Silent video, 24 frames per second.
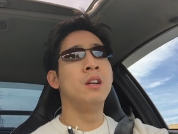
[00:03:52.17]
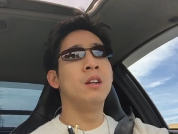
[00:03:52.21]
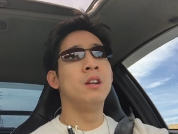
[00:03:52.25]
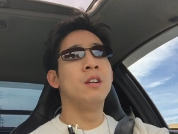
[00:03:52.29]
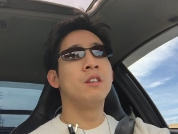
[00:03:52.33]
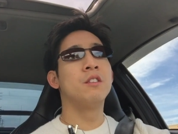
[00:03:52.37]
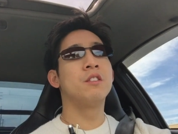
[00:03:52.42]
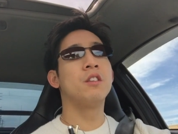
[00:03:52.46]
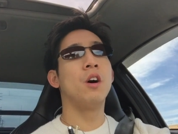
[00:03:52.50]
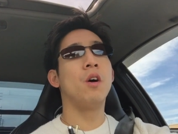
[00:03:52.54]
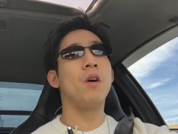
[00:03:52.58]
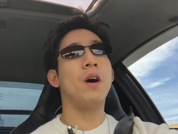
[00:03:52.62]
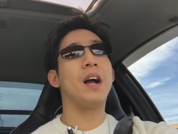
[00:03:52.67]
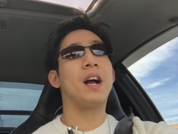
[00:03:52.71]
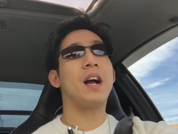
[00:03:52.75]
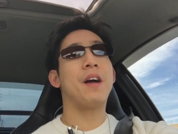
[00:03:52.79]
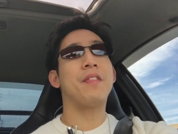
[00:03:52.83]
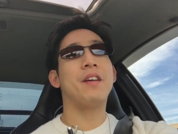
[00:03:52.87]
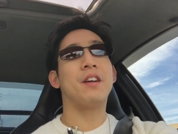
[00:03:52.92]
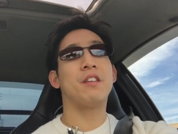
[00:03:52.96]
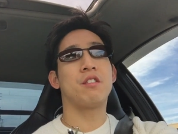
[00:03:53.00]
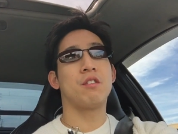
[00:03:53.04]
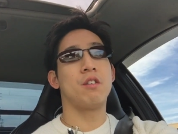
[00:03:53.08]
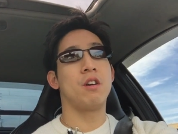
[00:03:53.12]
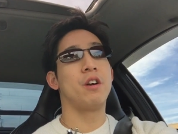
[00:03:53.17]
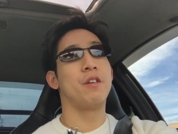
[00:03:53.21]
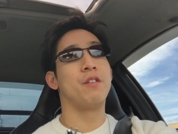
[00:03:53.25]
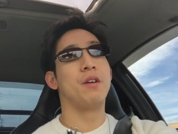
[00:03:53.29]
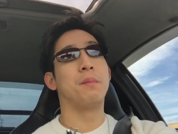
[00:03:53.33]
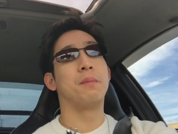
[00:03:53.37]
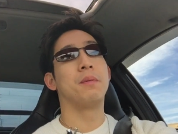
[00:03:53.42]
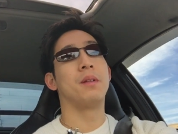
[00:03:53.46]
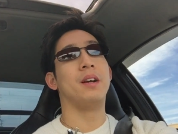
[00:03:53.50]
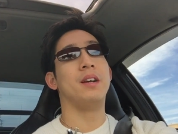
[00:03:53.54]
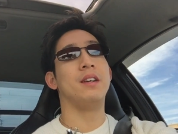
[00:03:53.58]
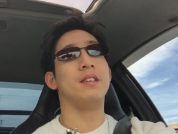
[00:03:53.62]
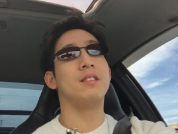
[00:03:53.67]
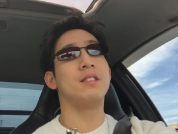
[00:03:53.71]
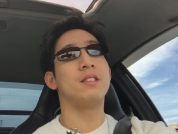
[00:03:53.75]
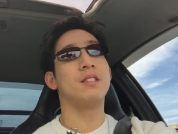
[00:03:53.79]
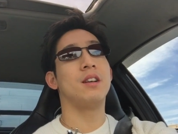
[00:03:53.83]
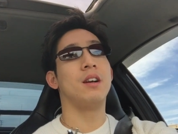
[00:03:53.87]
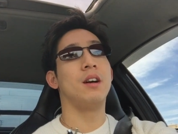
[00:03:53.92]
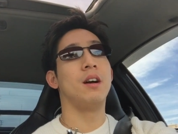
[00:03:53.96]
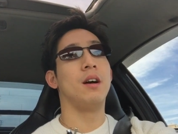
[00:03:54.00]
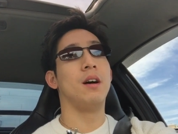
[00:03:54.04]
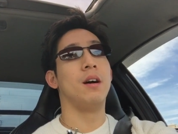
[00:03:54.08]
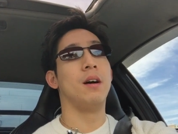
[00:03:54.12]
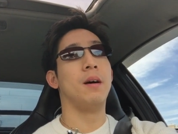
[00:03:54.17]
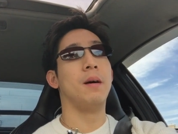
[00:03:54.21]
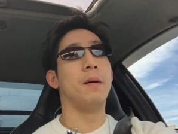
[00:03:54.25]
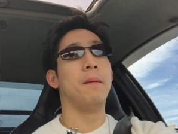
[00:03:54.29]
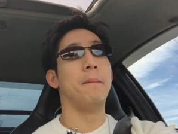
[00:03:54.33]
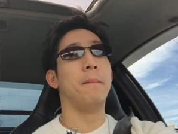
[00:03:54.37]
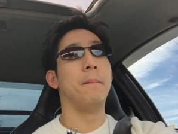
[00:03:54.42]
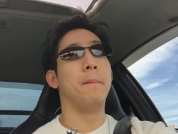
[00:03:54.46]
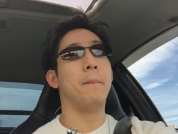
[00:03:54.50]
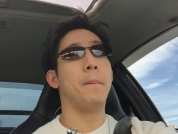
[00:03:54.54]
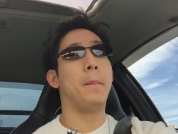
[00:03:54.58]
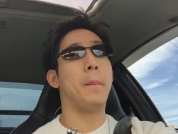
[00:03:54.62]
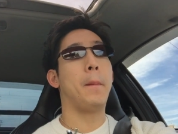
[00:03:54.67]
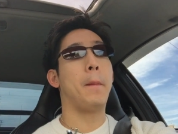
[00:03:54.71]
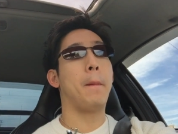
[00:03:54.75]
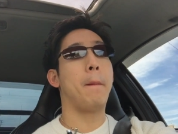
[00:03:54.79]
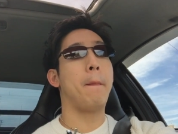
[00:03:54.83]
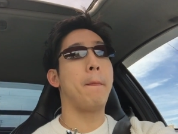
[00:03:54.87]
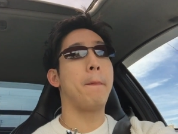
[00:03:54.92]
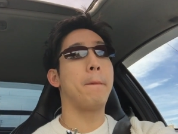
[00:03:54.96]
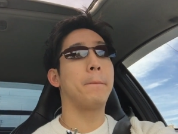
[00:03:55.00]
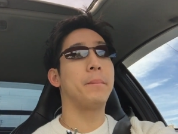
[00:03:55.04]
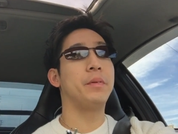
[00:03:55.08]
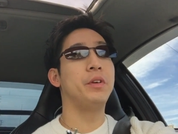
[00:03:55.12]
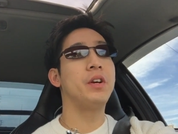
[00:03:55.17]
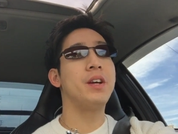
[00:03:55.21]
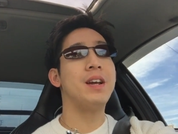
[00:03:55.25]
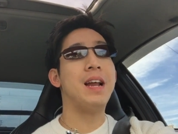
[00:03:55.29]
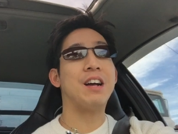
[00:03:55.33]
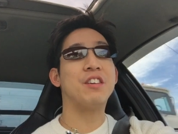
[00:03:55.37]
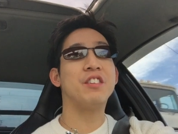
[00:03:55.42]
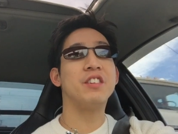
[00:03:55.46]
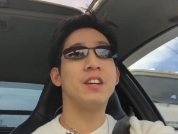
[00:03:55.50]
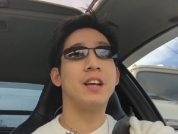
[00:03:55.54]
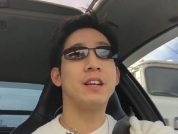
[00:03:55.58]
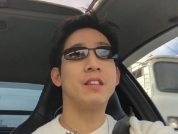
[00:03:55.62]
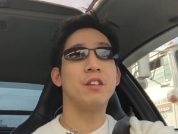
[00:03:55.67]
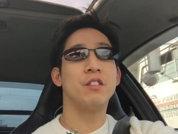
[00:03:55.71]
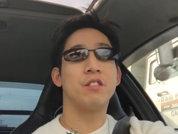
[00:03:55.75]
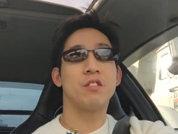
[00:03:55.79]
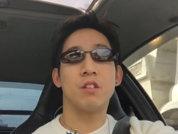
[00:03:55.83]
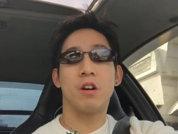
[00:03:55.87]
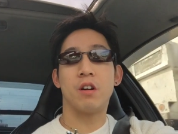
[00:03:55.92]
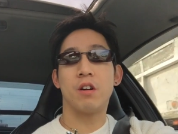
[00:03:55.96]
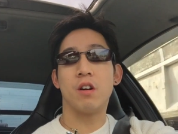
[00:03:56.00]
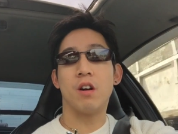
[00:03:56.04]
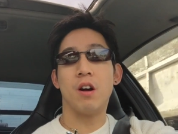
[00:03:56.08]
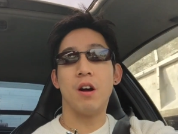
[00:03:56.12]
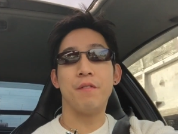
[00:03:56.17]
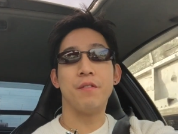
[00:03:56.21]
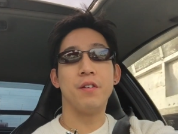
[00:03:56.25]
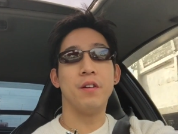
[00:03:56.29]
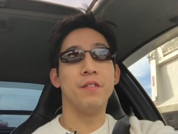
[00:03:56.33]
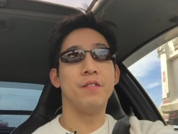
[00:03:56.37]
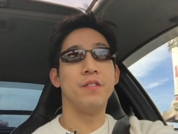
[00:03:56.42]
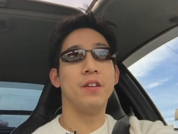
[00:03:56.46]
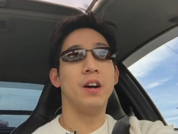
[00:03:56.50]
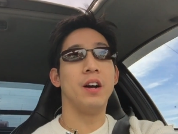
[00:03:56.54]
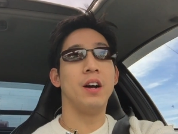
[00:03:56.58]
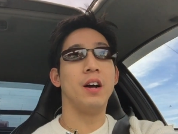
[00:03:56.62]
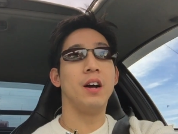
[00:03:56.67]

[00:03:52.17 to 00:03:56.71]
So I got that starter replaced. You can actually get the starter off of